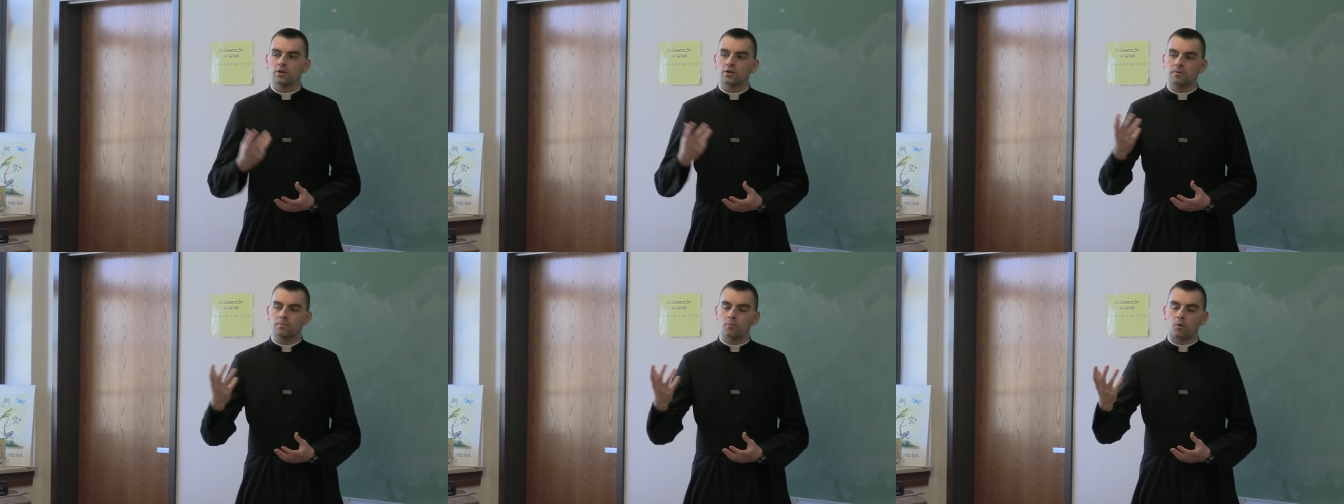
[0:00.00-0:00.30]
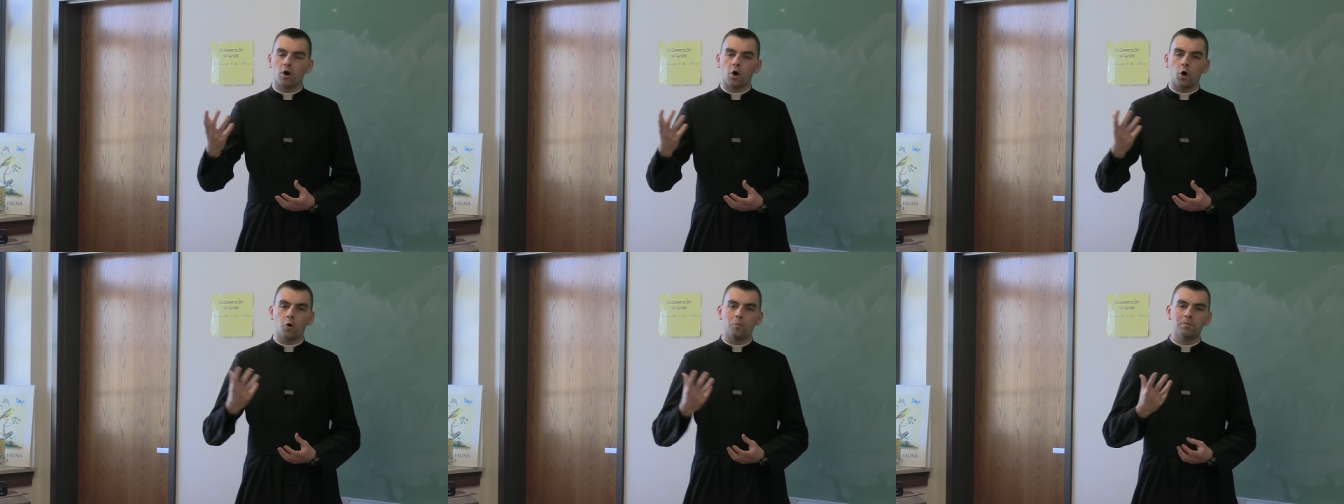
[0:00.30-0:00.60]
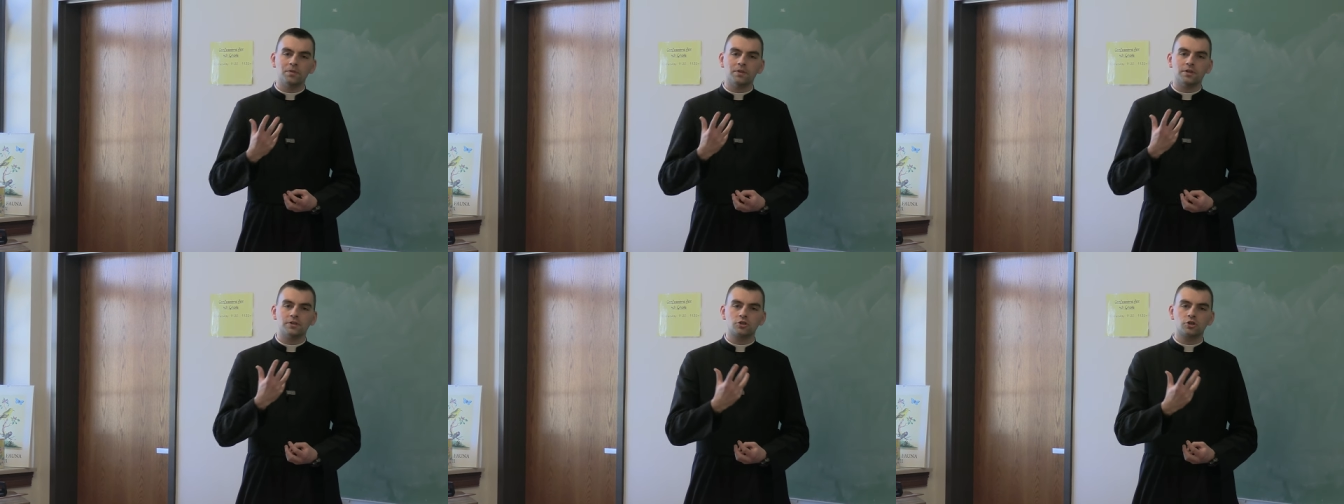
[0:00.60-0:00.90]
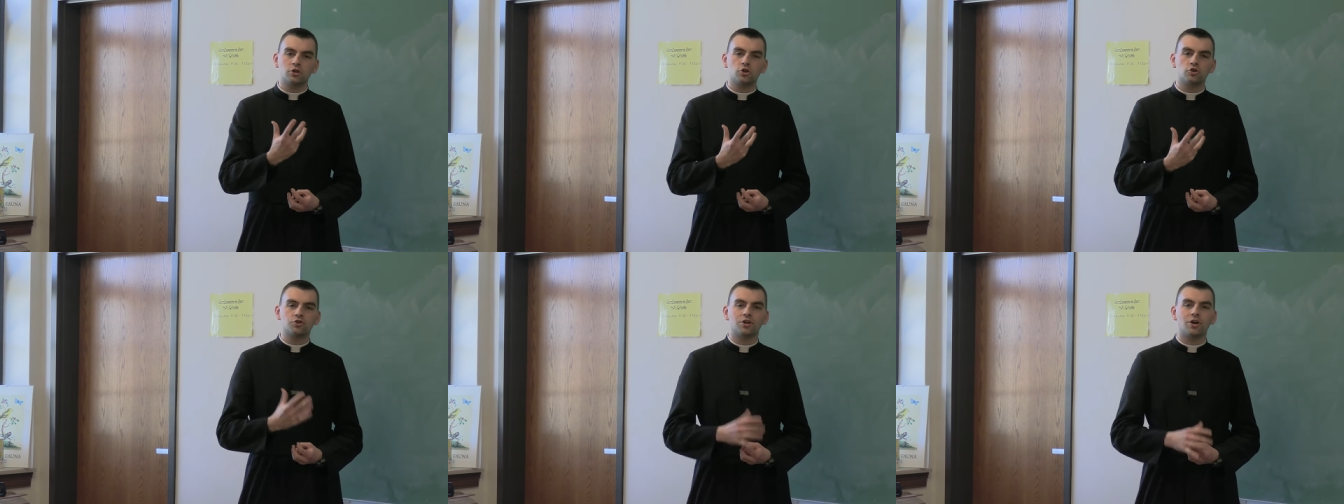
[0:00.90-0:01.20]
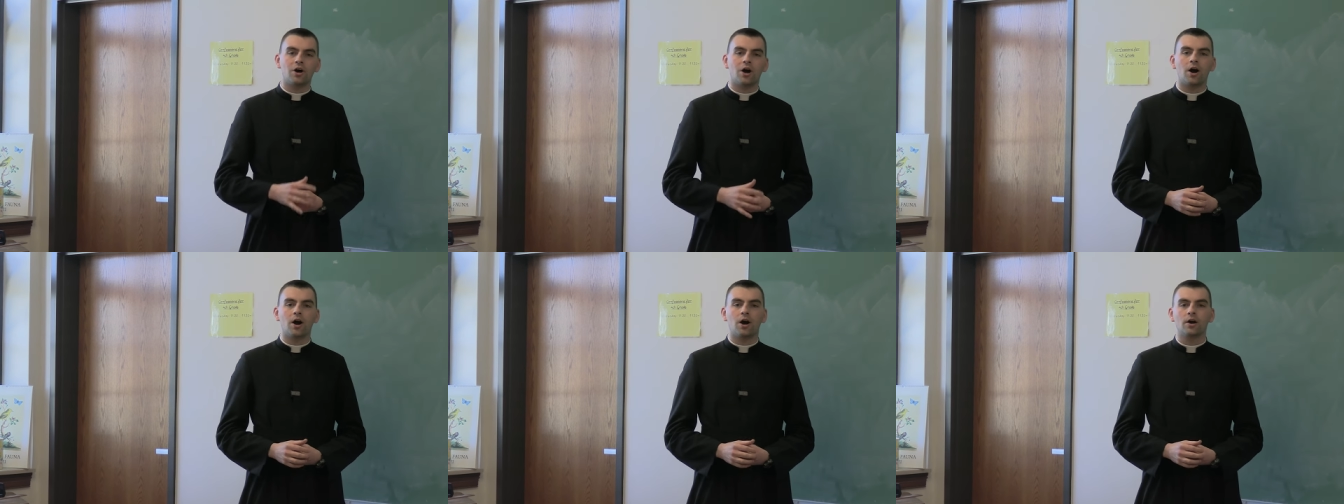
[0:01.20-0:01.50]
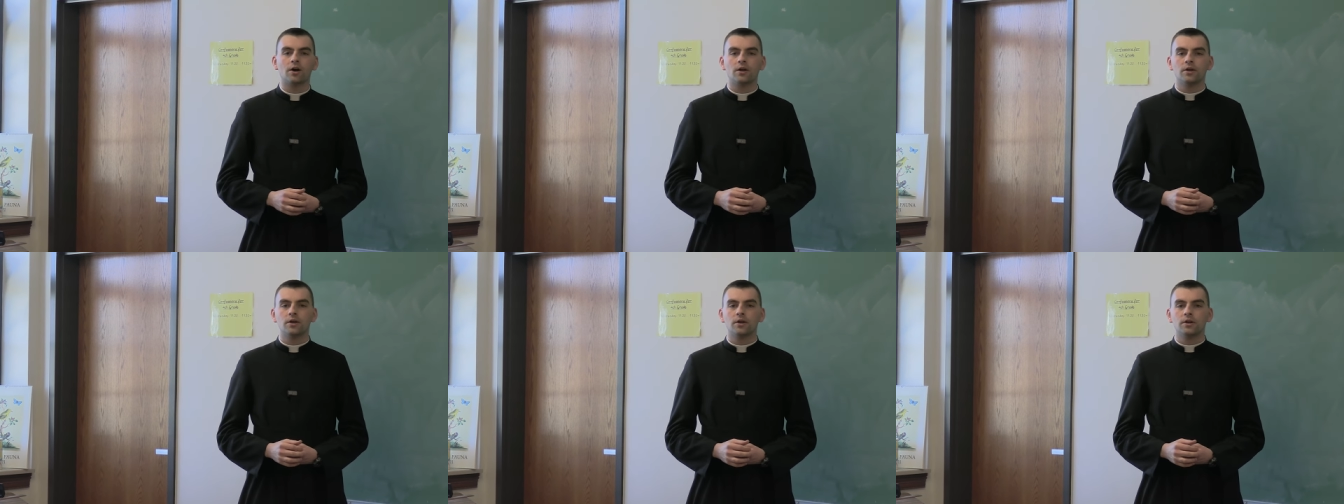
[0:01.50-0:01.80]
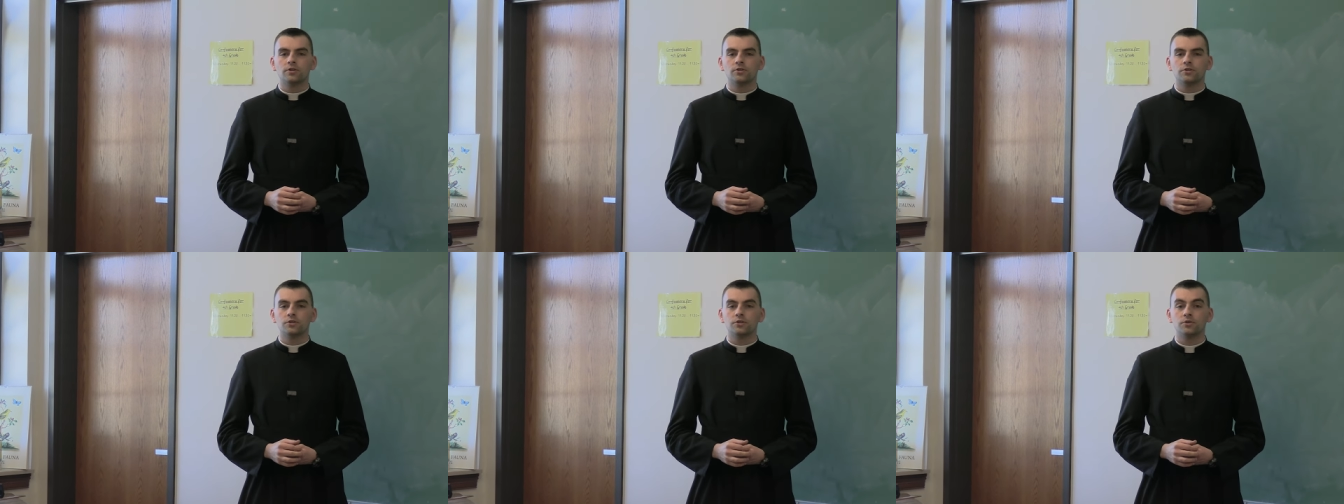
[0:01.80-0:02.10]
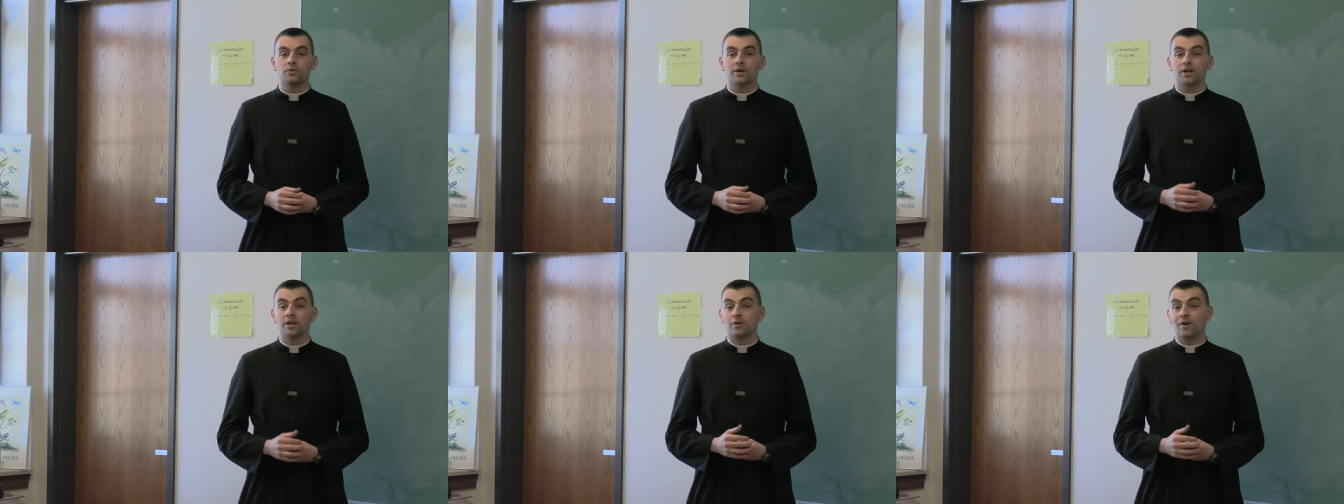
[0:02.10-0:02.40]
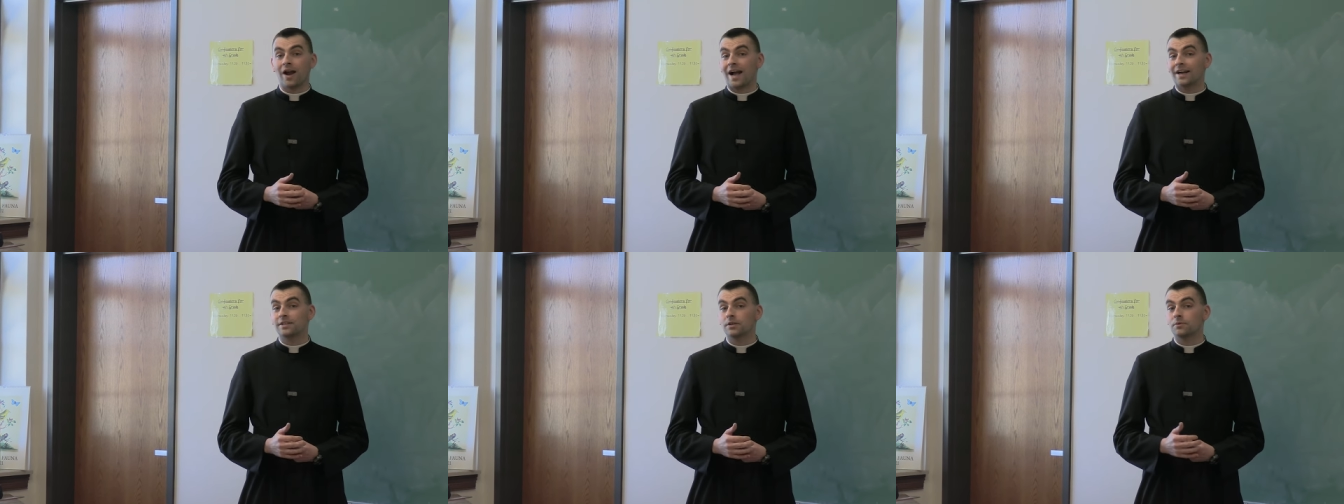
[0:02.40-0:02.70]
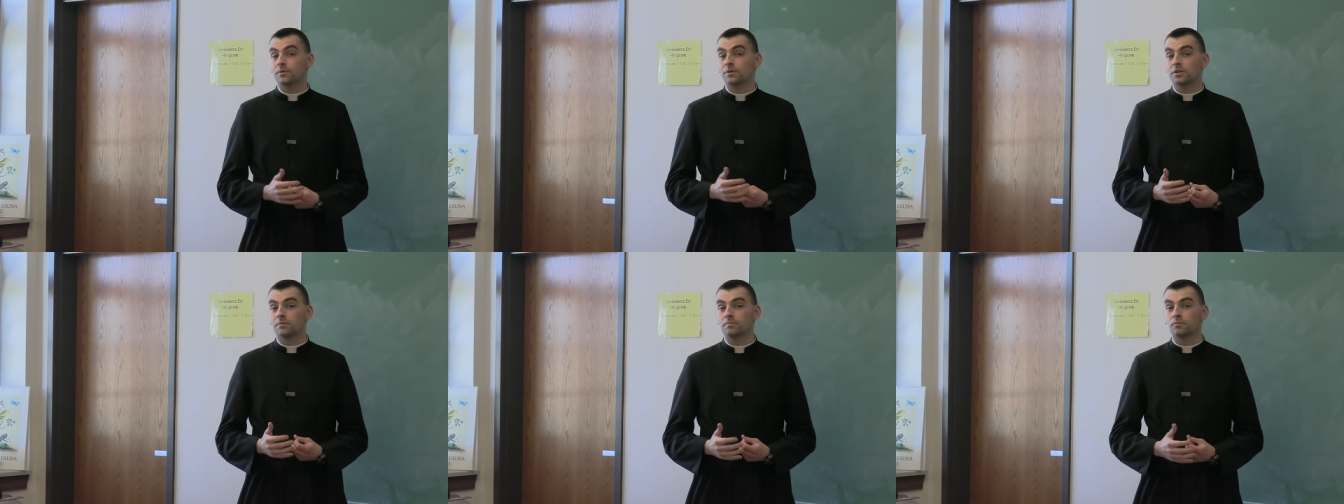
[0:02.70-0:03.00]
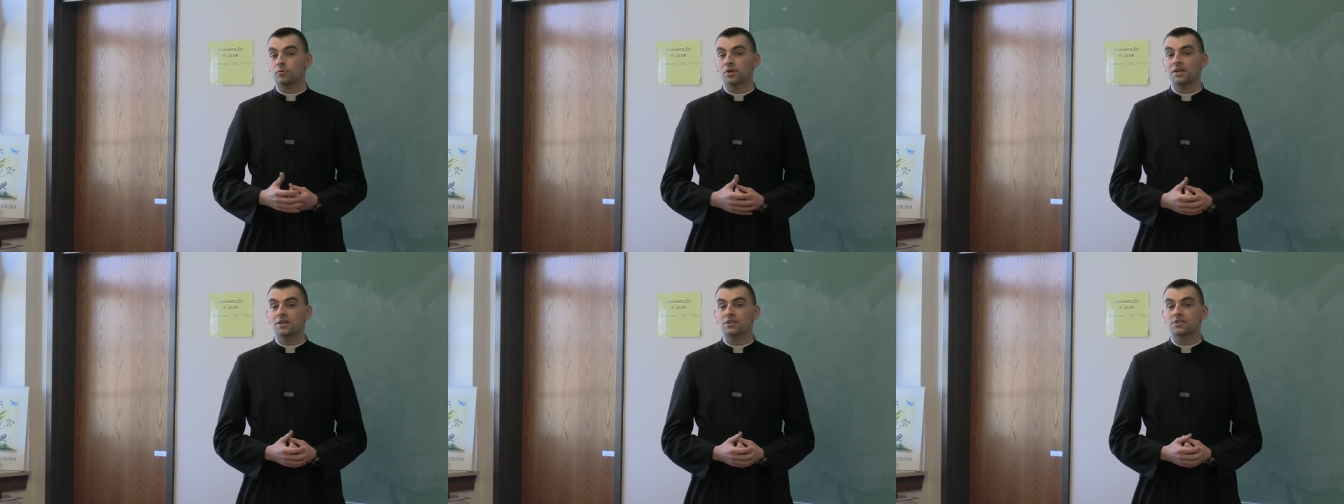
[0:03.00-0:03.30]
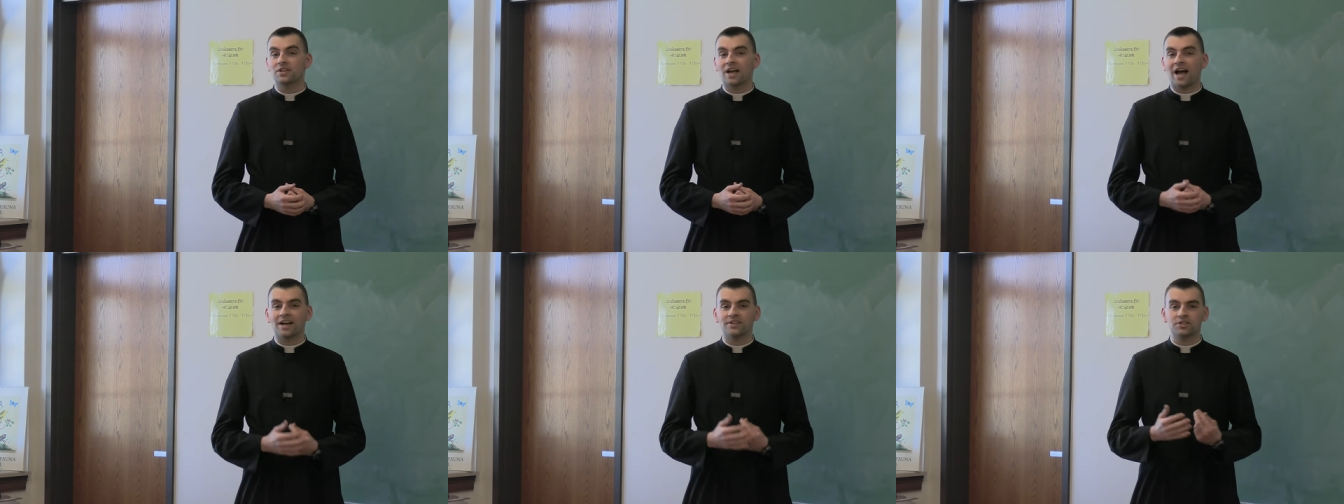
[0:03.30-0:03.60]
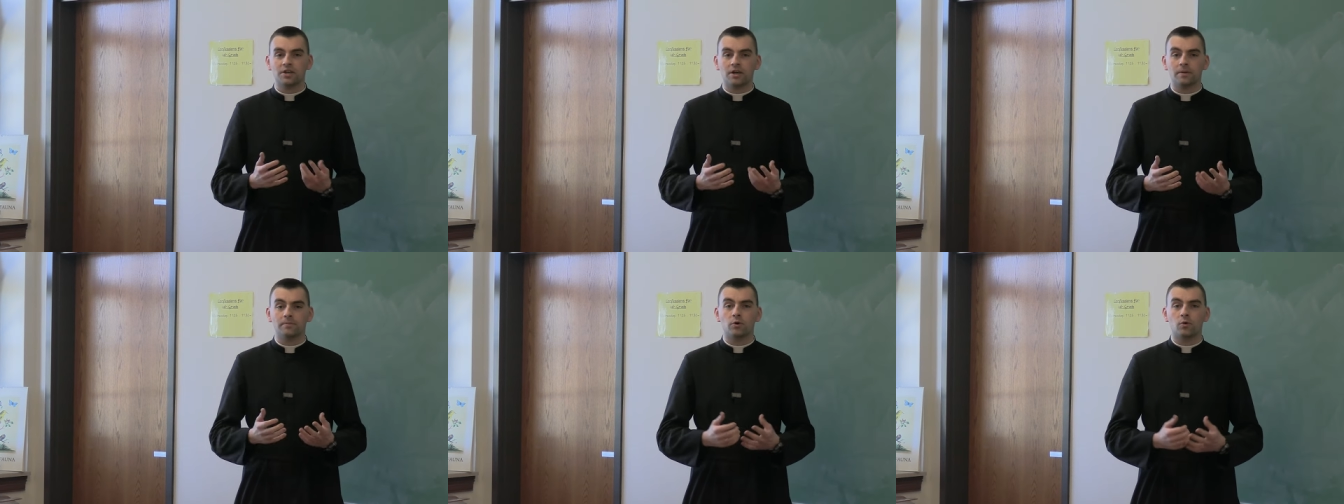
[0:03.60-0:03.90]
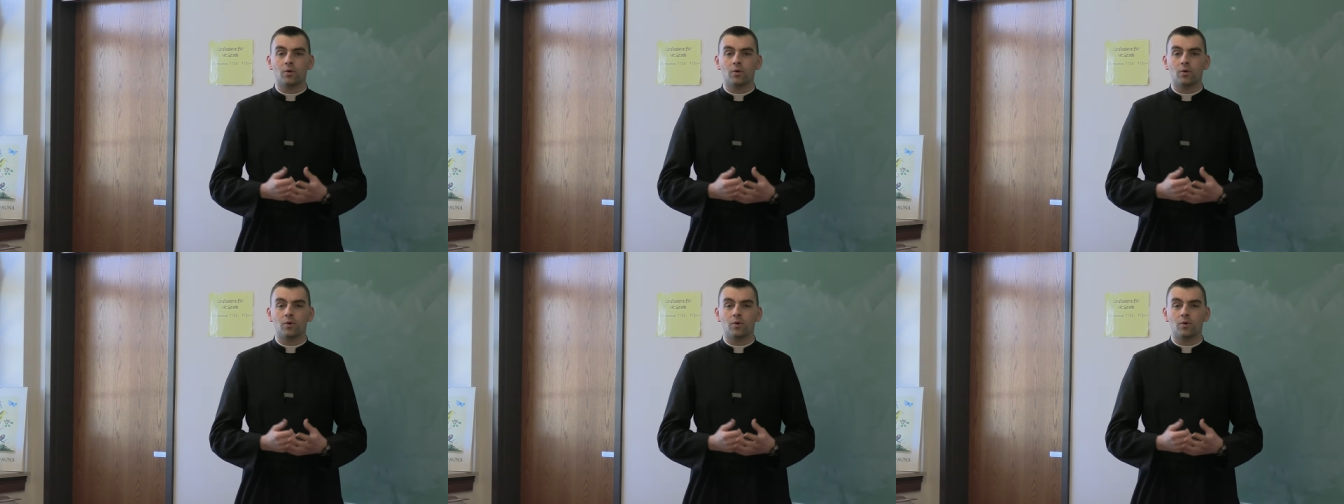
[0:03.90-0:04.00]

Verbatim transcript: the more open the children are to interacting with the priest, asking him